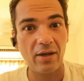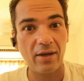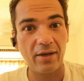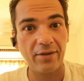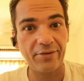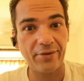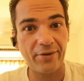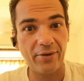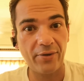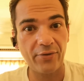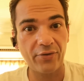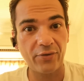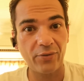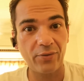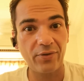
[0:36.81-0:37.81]
and
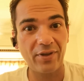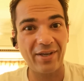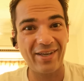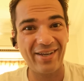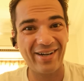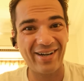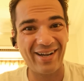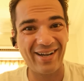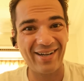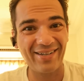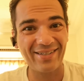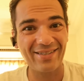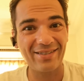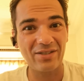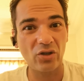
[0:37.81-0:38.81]
also the Iran
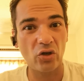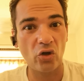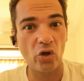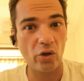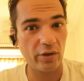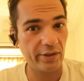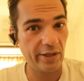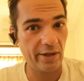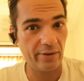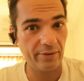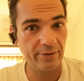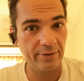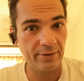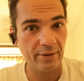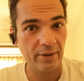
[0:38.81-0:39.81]
is on
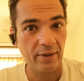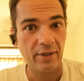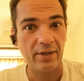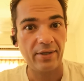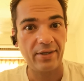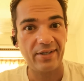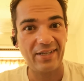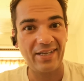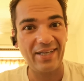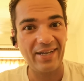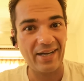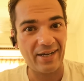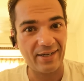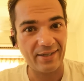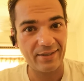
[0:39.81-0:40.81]
lockdown. The
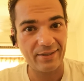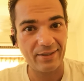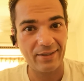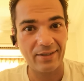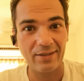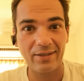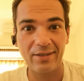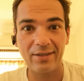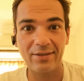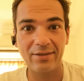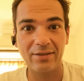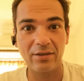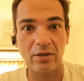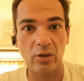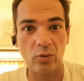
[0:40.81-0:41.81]
Iraq has
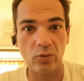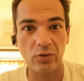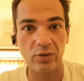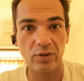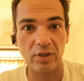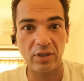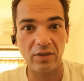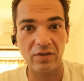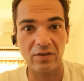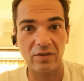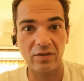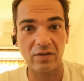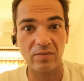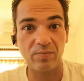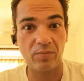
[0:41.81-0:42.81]
closed
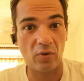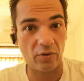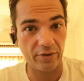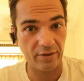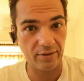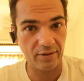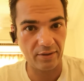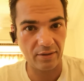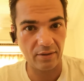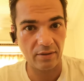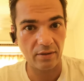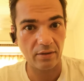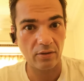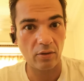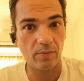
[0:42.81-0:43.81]
its borders,
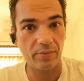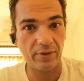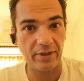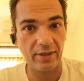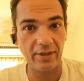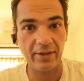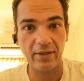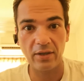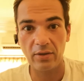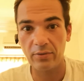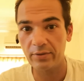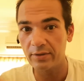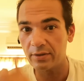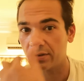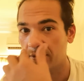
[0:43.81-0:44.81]
completely
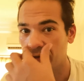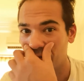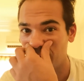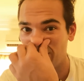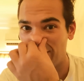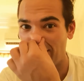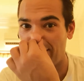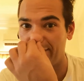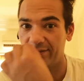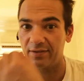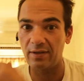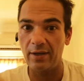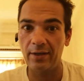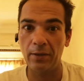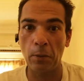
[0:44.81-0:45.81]
closed to the
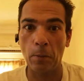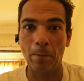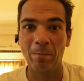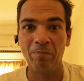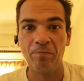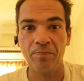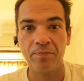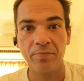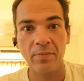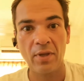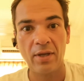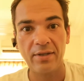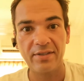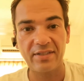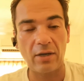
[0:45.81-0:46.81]
outside.
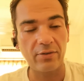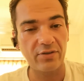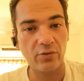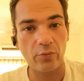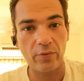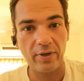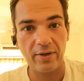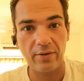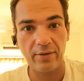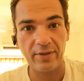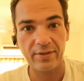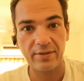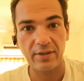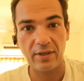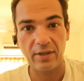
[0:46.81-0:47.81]
South Korea
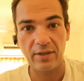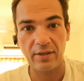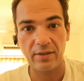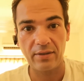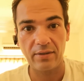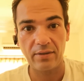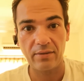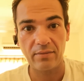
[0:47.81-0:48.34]
is in